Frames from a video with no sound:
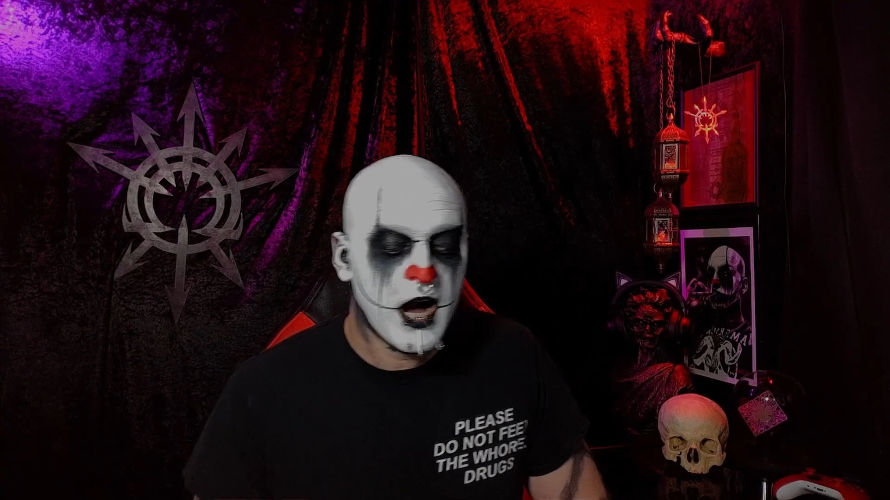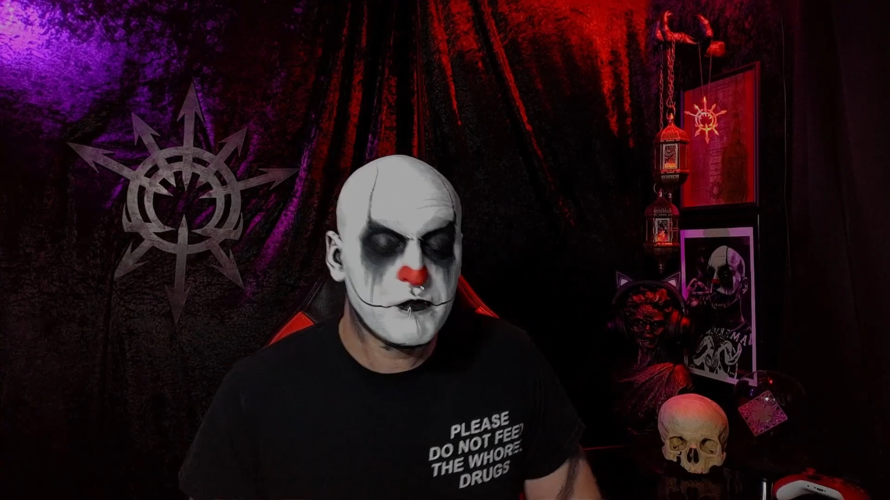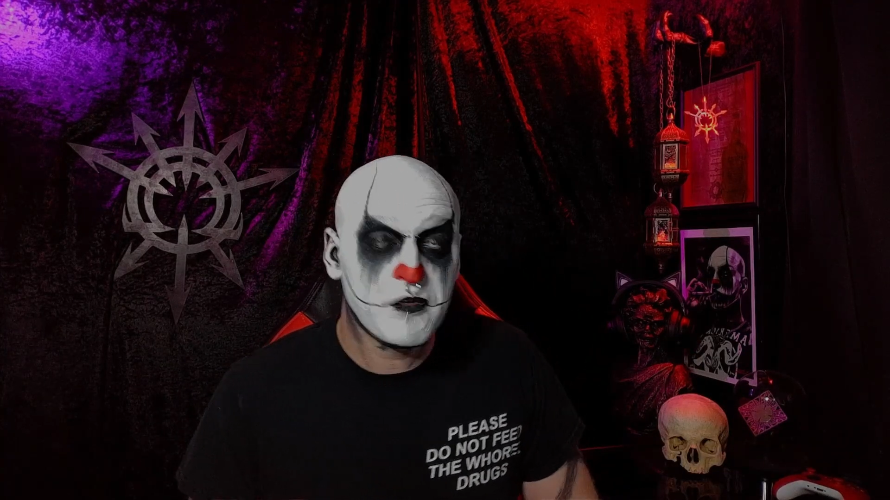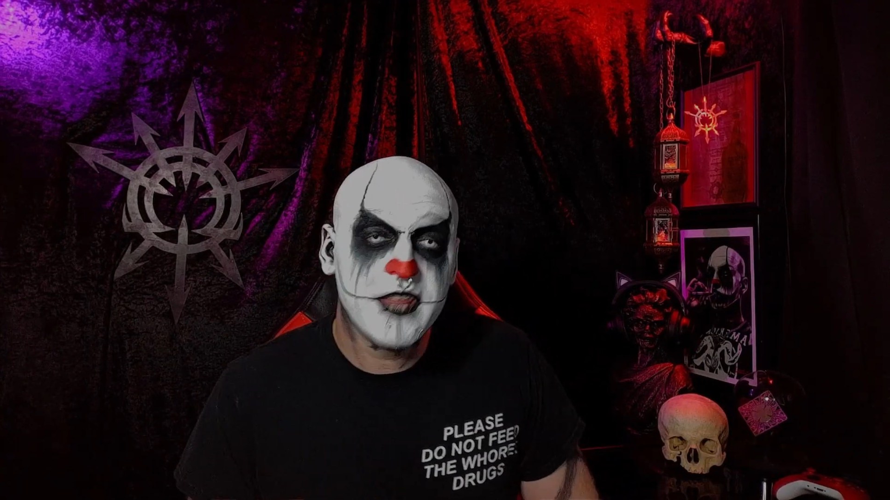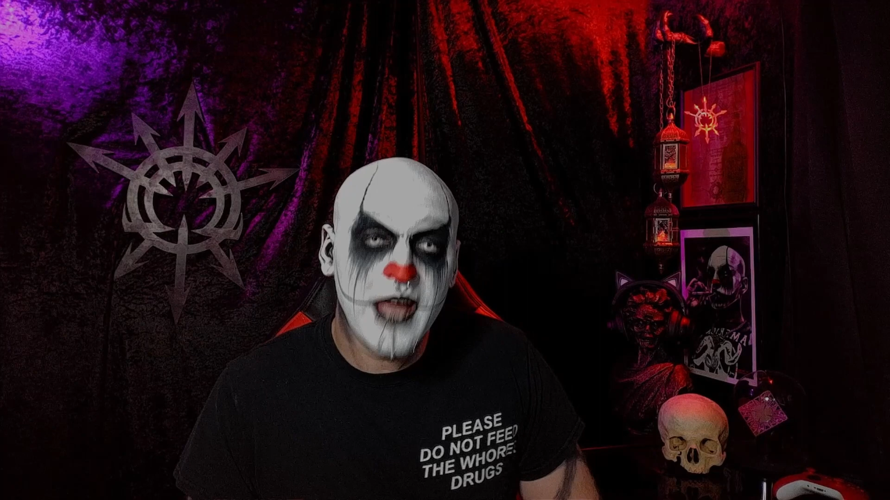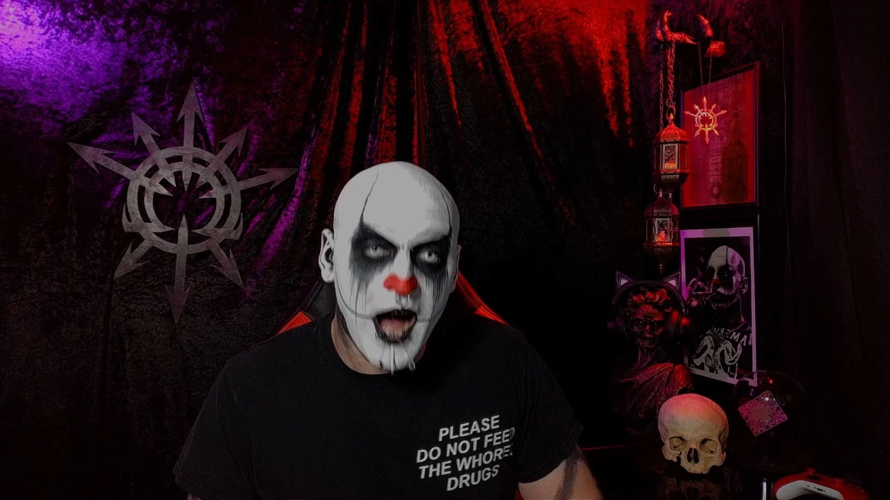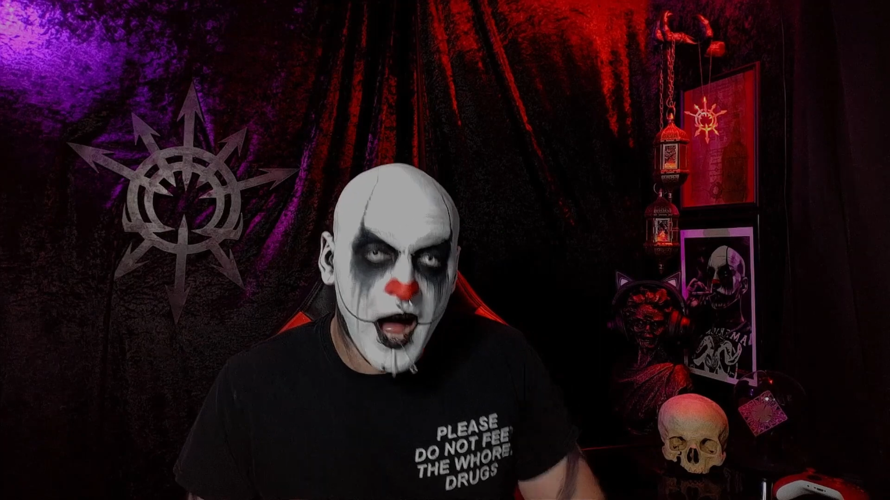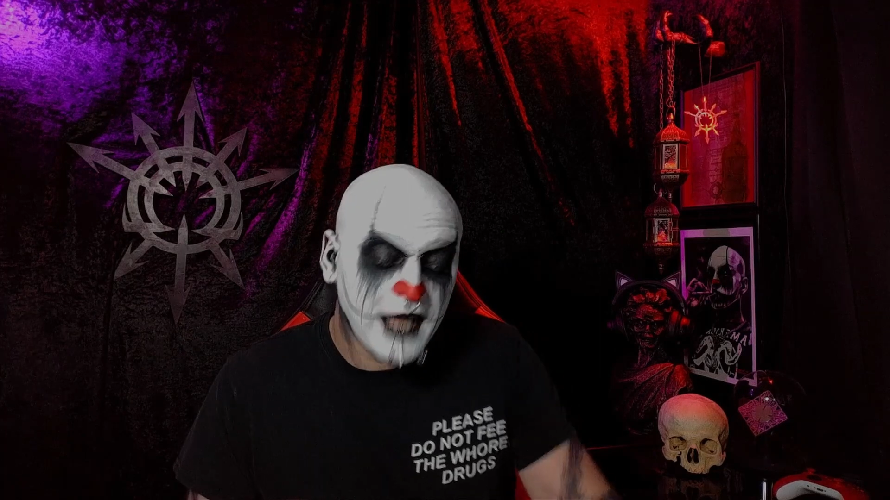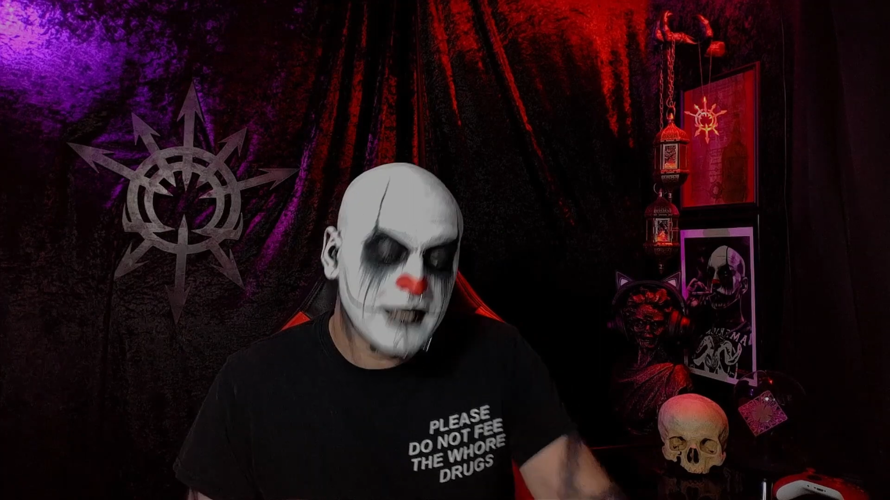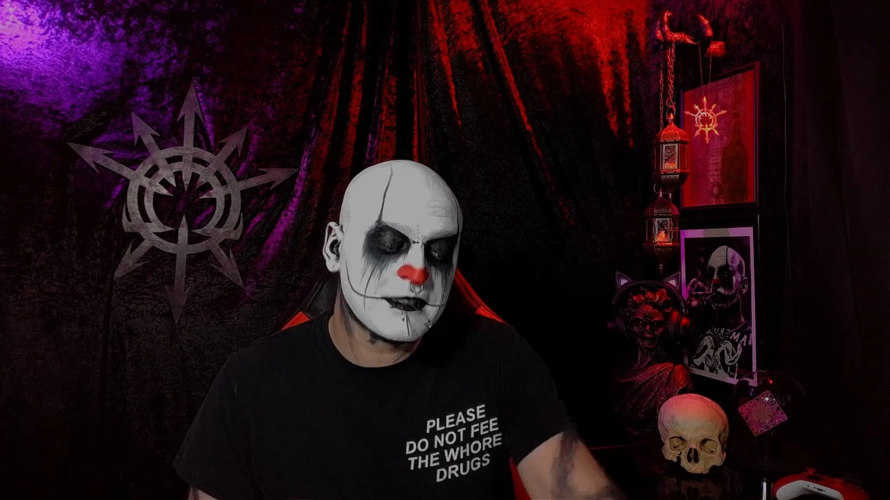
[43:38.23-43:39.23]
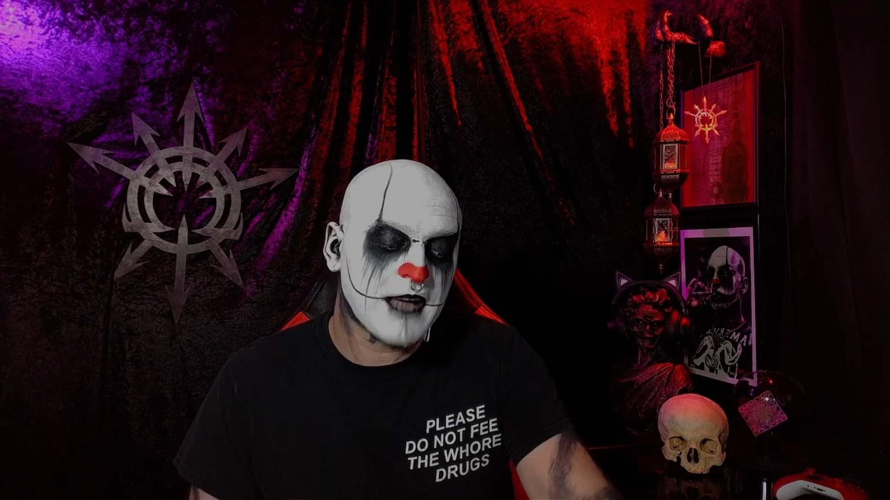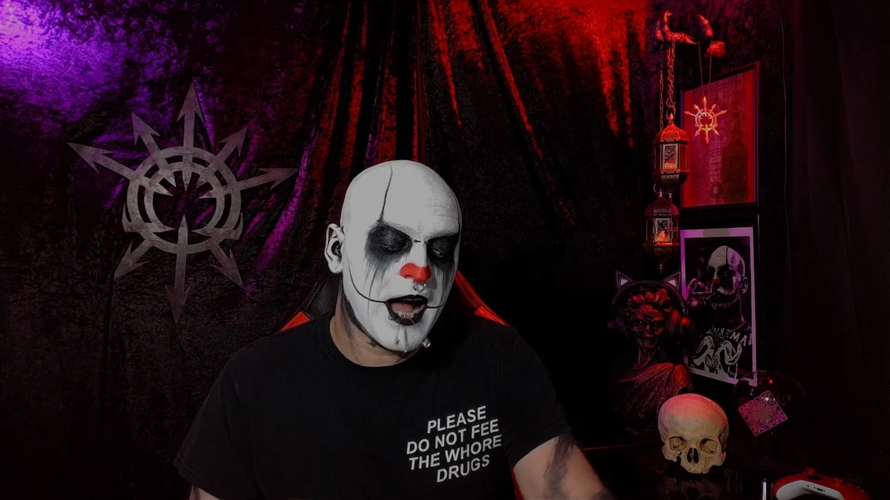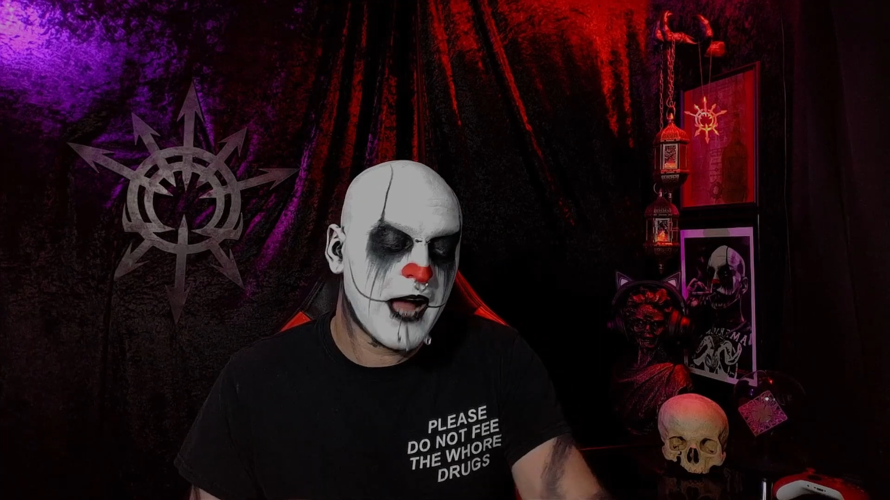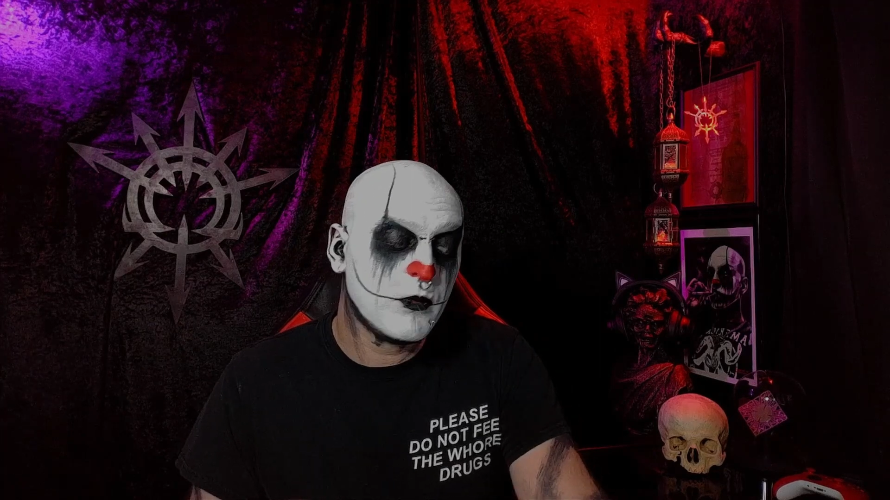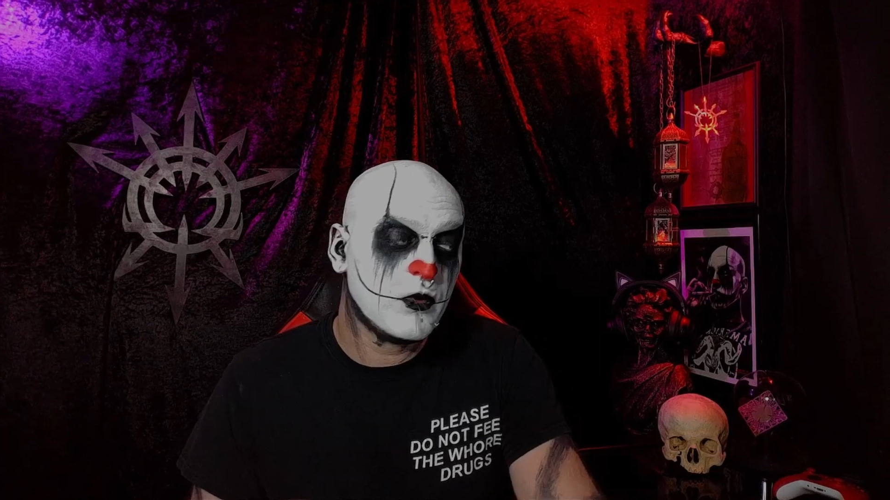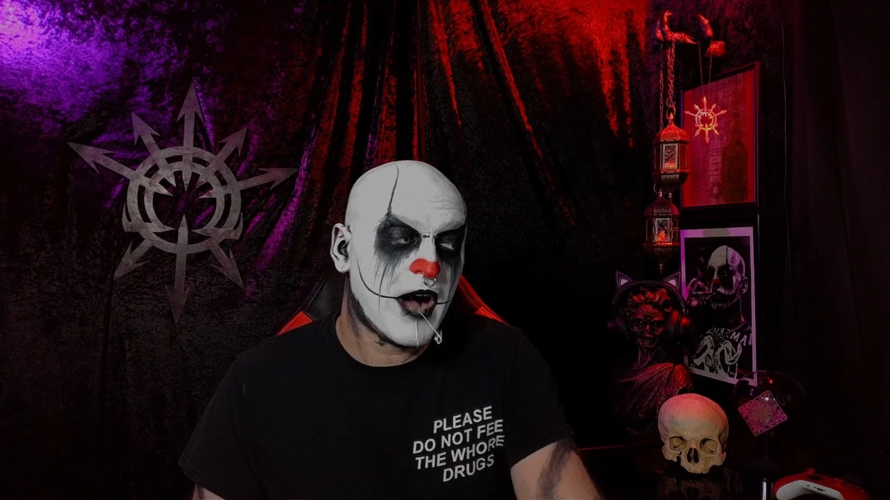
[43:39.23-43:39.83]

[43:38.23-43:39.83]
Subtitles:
For the eyes, I will